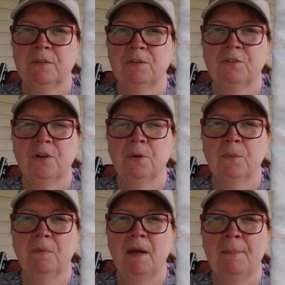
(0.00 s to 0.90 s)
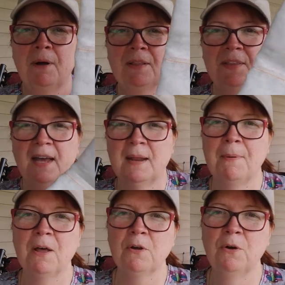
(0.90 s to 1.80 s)
So I bought that. I
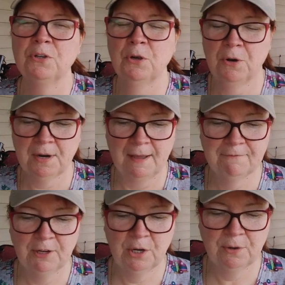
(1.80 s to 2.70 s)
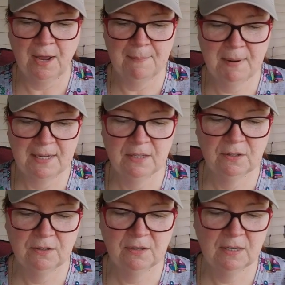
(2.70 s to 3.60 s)
bought a whole yard. I figured I might
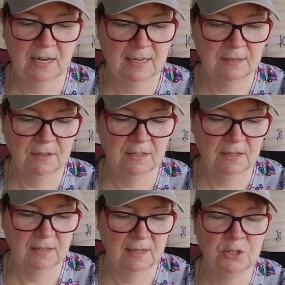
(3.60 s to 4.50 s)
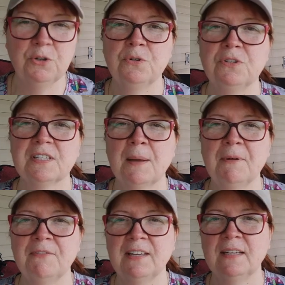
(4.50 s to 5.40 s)
cut and use some
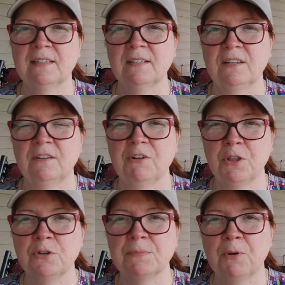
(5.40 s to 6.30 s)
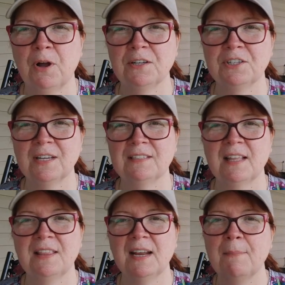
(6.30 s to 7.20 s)
of it for those projects,
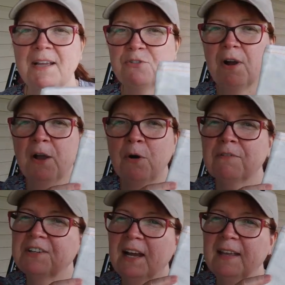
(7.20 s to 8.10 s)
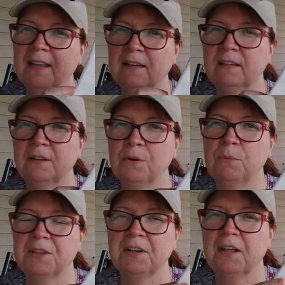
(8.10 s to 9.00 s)
and then I might try over dyeing it a little
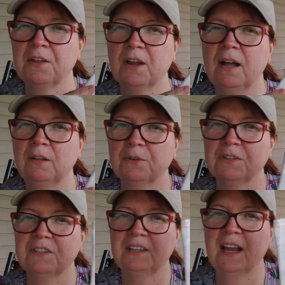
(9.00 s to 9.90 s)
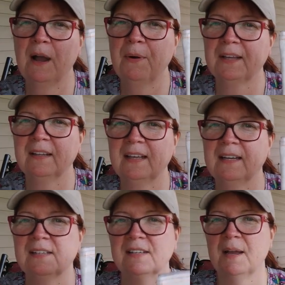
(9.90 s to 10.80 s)
with another color to see how I can get
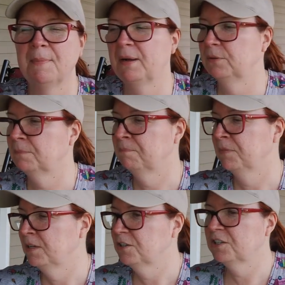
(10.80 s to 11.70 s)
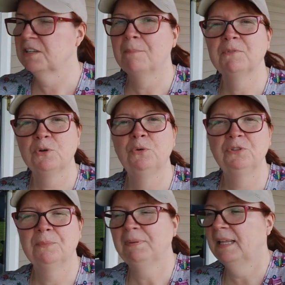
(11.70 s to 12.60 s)
it to come out. Just something cool
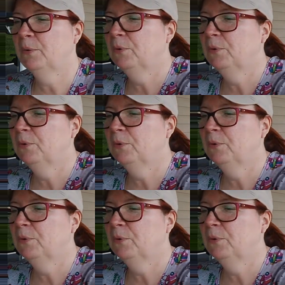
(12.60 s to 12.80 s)
to play